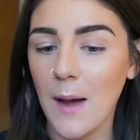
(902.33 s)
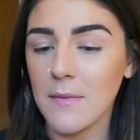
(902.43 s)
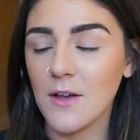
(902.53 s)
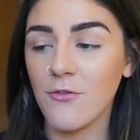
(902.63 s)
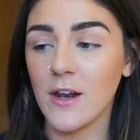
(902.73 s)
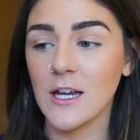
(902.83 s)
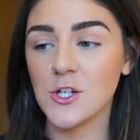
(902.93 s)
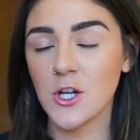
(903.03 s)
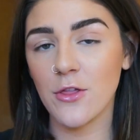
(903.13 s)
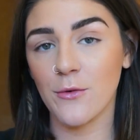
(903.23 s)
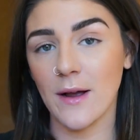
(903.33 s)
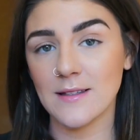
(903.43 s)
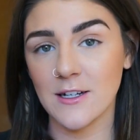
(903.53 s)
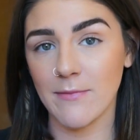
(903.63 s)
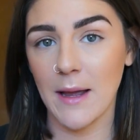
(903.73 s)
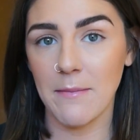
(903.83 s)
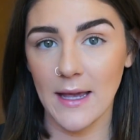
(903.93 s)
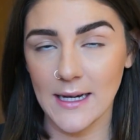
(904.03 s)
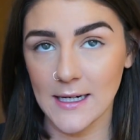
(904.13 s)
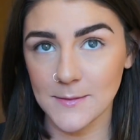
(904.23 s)
I'm gonna finish the rest of my
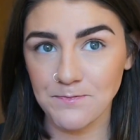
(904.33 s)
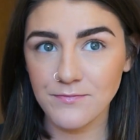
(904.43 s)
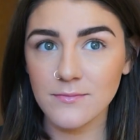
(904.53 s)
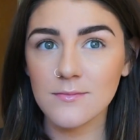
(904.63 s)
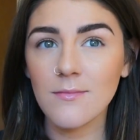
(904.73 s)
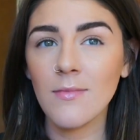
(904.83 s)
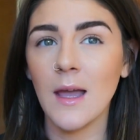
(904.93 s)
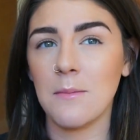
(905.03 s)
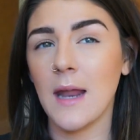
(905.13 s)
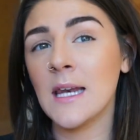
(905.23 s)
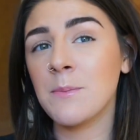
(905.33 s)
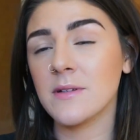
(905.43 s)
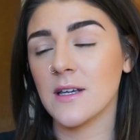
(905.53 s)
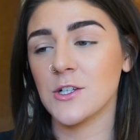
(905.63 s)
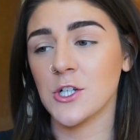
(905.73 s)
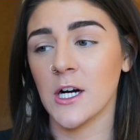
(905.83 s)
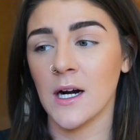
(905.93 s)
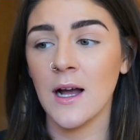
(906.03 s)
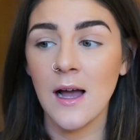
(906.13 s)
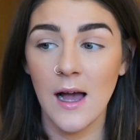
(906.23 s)
makeup. I'm 90%
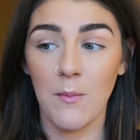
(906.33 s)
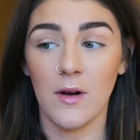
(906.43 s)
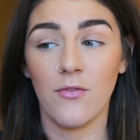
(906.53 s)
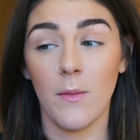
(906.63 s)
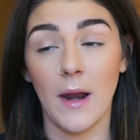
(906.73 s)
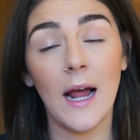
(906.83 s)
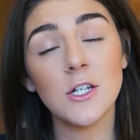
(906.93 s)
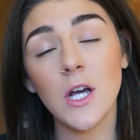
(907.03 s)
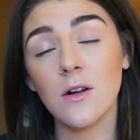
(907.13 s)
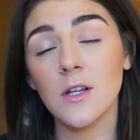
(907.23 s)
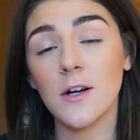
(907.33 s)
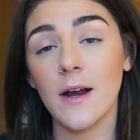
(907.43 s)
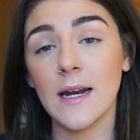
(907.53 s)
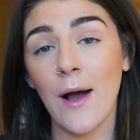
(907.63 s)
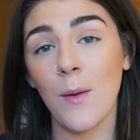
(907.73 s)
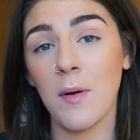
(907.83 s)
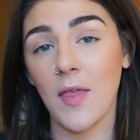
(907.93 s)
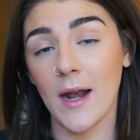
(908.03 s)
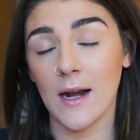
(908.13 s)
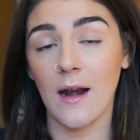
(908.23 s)
sure I'm gonna film an eyeshadow look right now and put
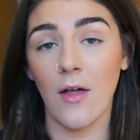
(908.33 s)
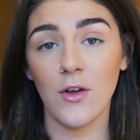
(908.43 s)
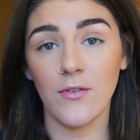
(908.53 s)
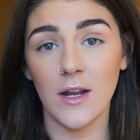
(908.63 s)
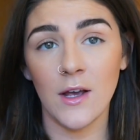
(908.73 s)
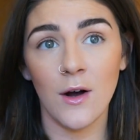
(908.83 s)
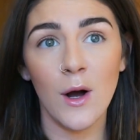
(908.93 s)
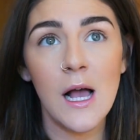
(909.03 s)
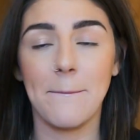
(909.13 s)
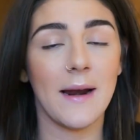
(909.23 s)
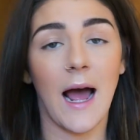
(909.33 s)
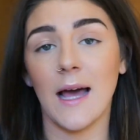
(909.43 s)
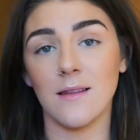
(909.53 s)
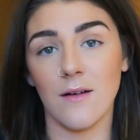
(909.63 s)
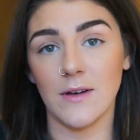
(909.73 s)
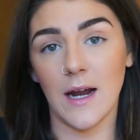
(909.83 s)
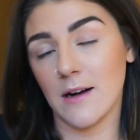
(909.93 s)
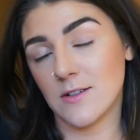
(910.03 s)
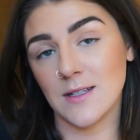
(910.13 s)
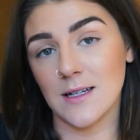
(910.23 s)
that in another video, but I love it. I
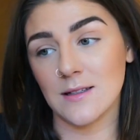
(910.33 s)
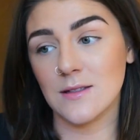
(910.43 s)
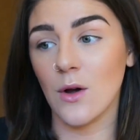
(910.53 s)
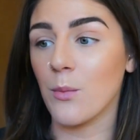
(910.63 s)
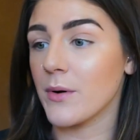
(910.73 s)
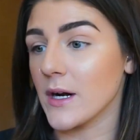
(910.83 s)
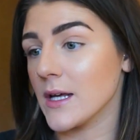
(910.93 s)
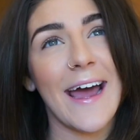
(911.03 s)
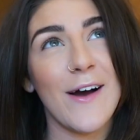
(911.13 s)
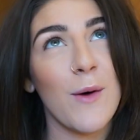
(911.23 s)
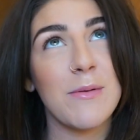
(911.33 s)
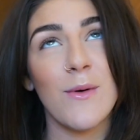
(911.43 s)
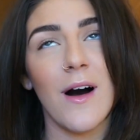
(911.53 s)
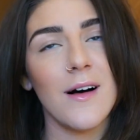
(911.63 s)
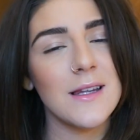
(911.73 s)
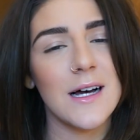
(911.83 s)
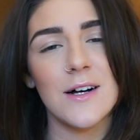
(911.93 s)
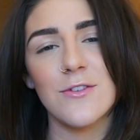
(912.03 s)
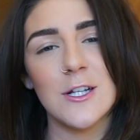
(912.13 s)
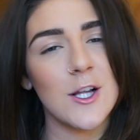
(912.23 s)
just think it's so pretty. I hope you all
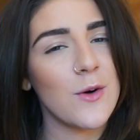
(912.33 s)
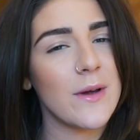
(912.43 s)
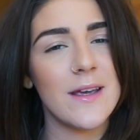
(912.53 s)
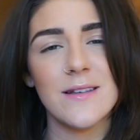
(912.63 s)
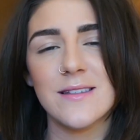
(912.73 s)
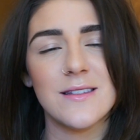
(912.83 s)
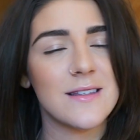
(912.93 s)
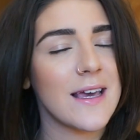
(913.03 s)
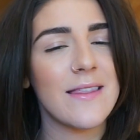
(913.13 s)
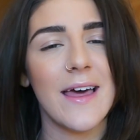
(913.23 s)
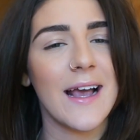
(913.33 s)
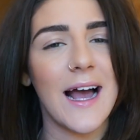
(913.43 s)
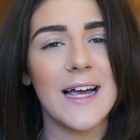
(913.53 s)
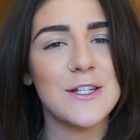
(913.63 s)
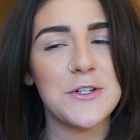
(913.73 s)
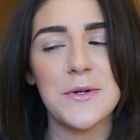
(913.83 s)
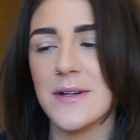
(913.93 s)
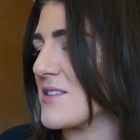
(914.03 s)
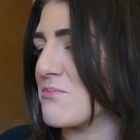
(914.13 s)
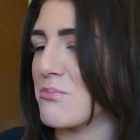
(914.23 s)
love glowy skin like I do
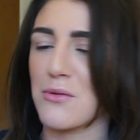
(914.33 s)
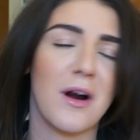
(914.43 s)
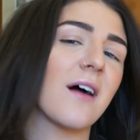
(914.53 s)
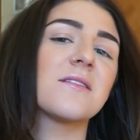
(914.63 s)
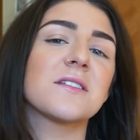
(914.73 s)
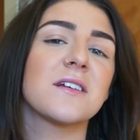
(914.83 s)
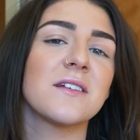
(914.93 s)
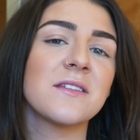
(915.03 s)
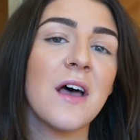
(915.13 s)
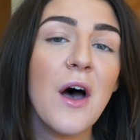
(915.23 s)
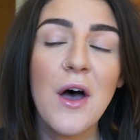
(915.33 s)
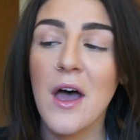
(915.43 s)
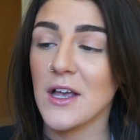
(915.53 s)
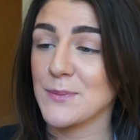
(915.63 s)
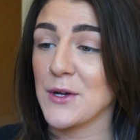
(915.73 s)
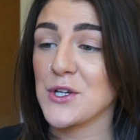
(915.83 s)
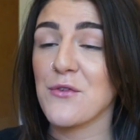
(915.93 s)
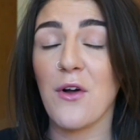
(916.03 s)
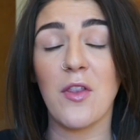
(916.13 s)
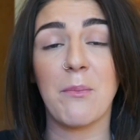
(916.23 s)
and some bronzeness, especially
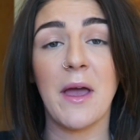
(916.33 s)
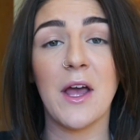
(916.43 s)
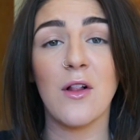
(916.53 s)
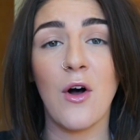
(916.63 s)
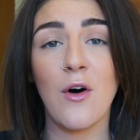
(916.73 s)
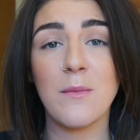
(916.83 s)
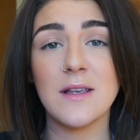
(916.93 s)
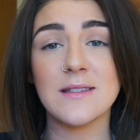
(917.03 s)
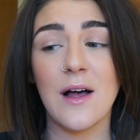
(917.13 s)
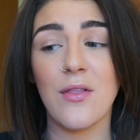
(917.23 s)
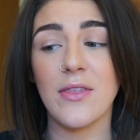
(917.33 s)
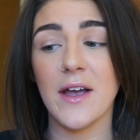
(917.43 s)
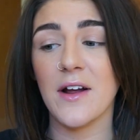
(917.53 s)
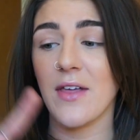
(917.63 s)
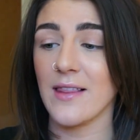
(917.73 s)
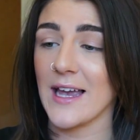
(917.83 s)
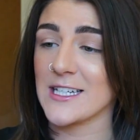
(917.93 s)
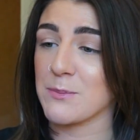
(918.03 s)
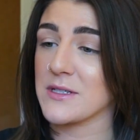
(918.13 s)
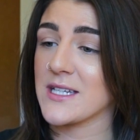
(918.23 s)
for all the pale homies out there that like
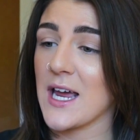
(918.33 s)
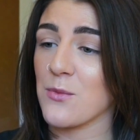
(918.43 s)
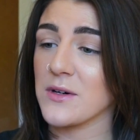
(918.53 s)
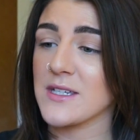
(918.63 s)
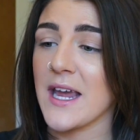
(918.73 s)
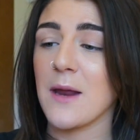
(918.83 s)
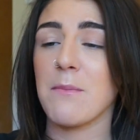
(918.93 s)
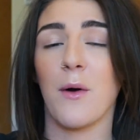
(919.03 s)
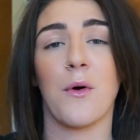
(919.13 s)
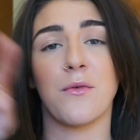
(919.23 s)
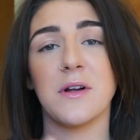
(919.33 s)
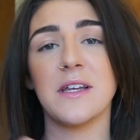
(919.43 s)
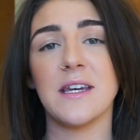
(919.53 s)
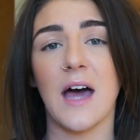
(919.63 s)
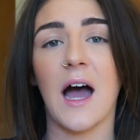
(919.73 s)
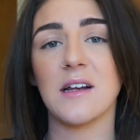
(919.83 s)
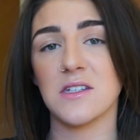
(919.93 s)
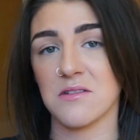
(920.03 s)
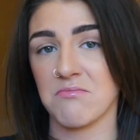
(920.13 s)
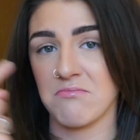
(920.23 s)
to pretend we're tan, but we're really not.